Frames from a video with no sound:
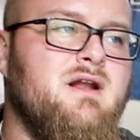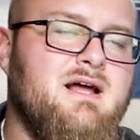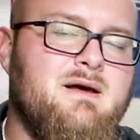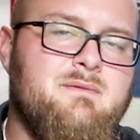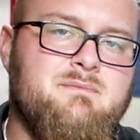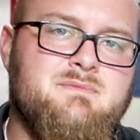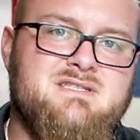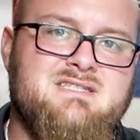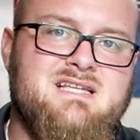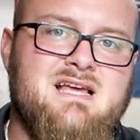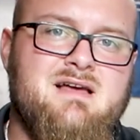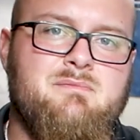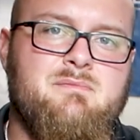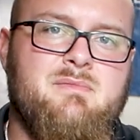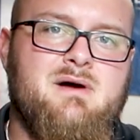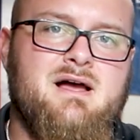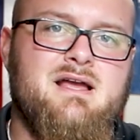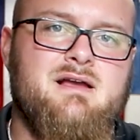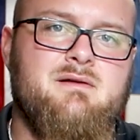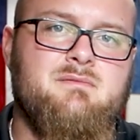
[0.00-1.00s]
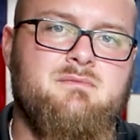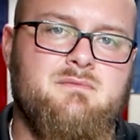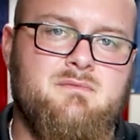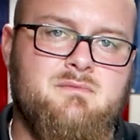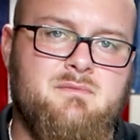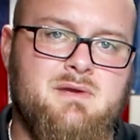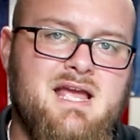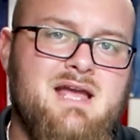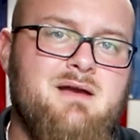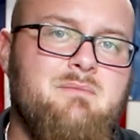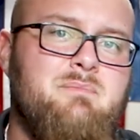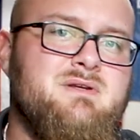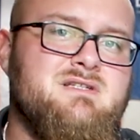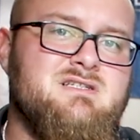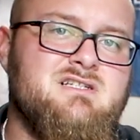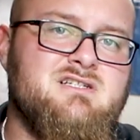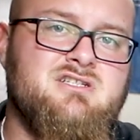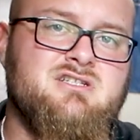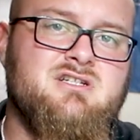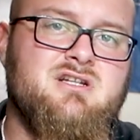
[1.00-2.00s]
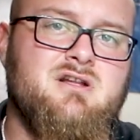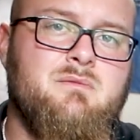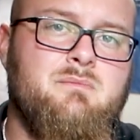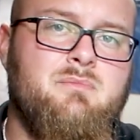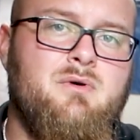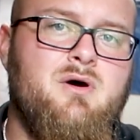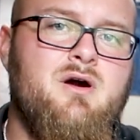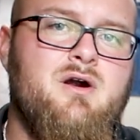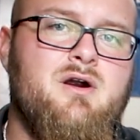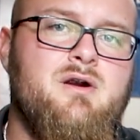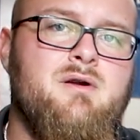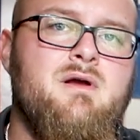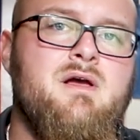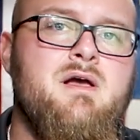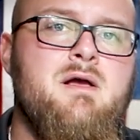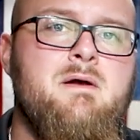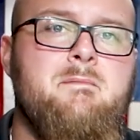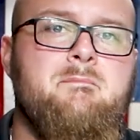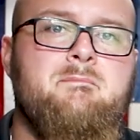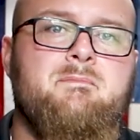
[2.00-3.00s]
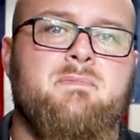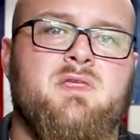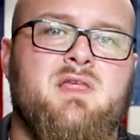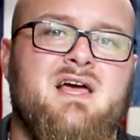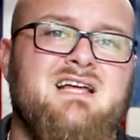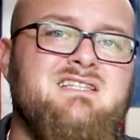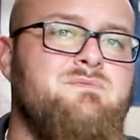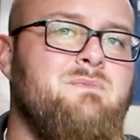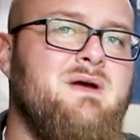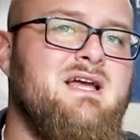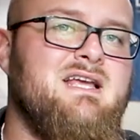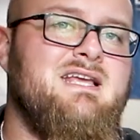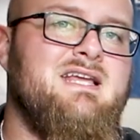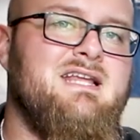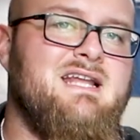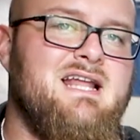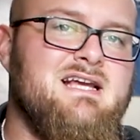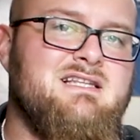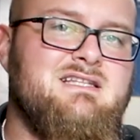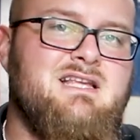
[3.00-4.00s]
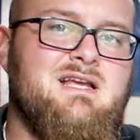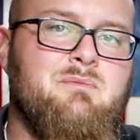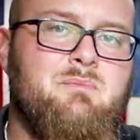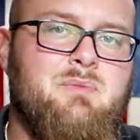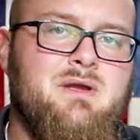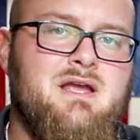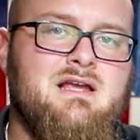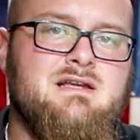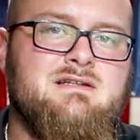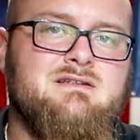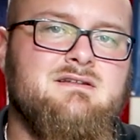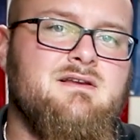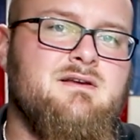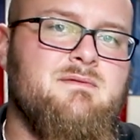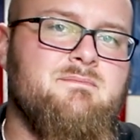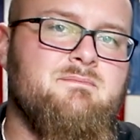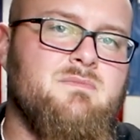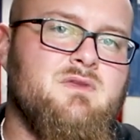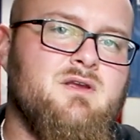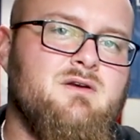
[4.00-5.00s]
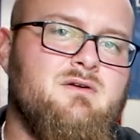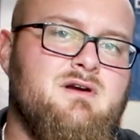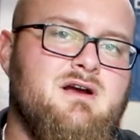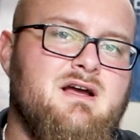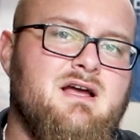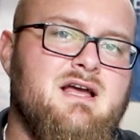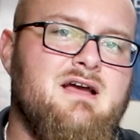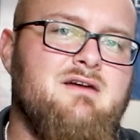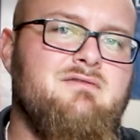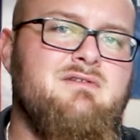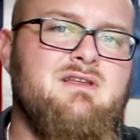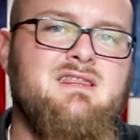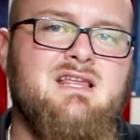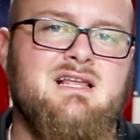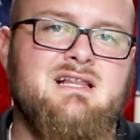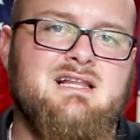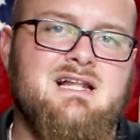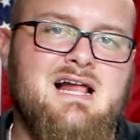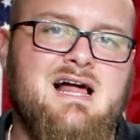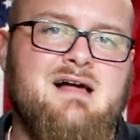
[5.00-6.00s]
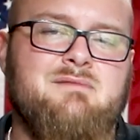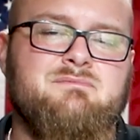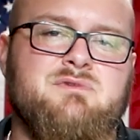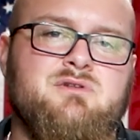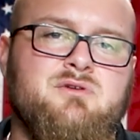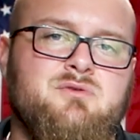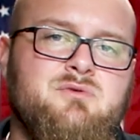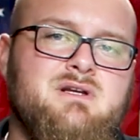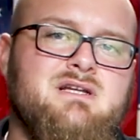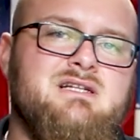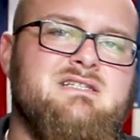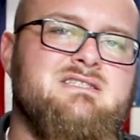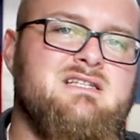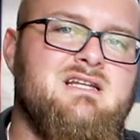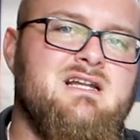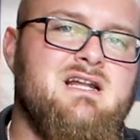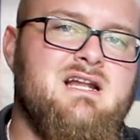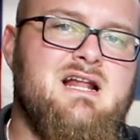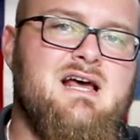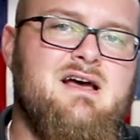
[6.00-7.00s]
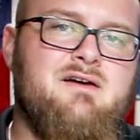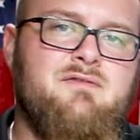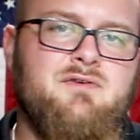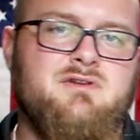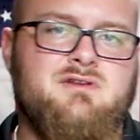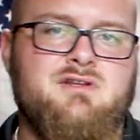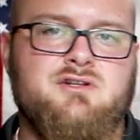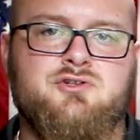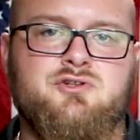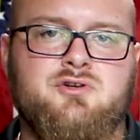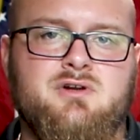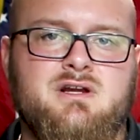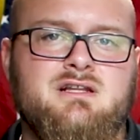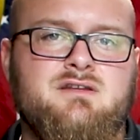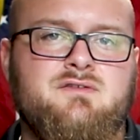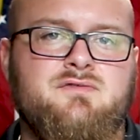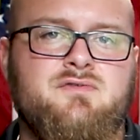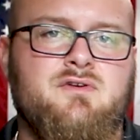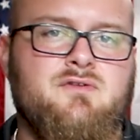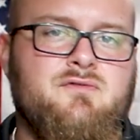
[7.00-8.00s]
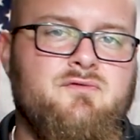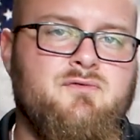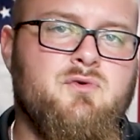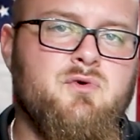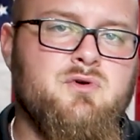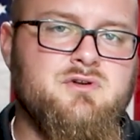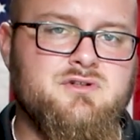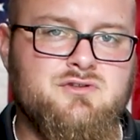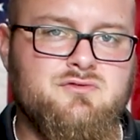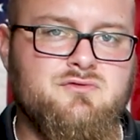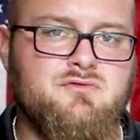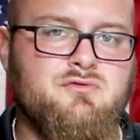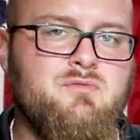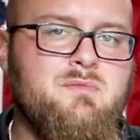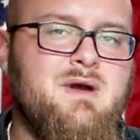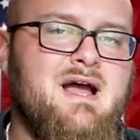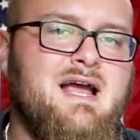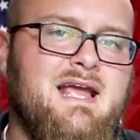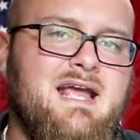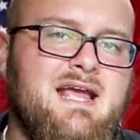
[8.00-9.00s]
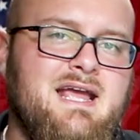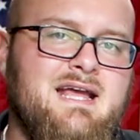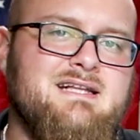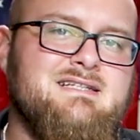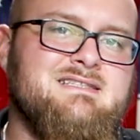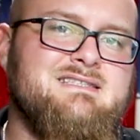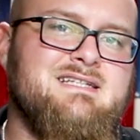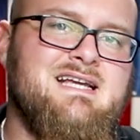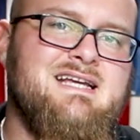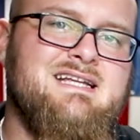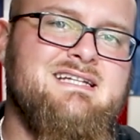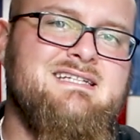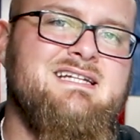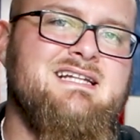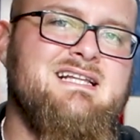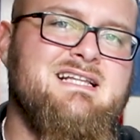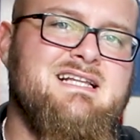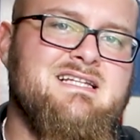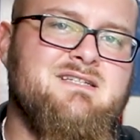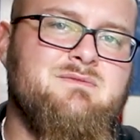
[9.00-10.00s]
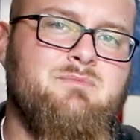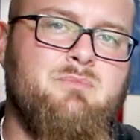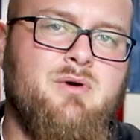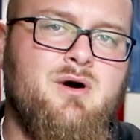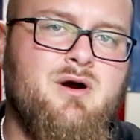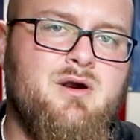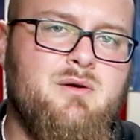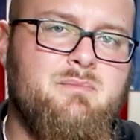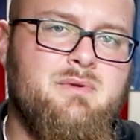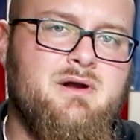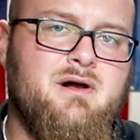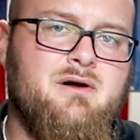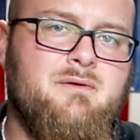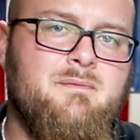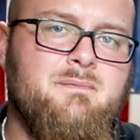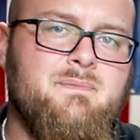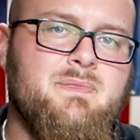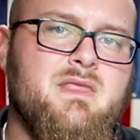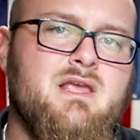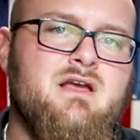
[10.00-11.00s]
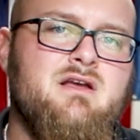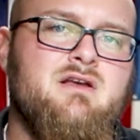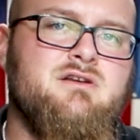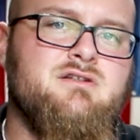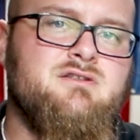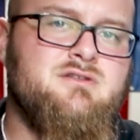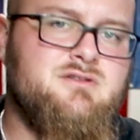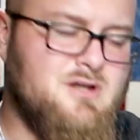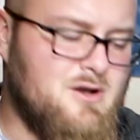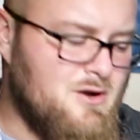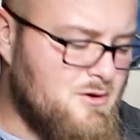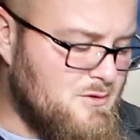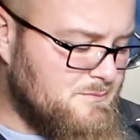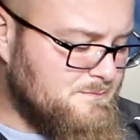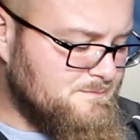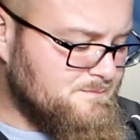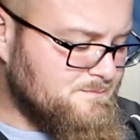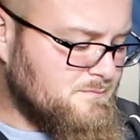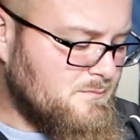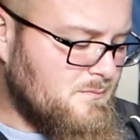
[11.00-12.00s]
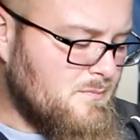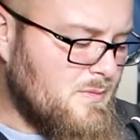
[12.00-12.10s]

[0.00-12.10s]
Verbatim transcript: when I'm setting my hand position to the bar, that's my connecting piece. Okay, everything that I'm doing is in an effort to transfer force through my hands into this barbell. So,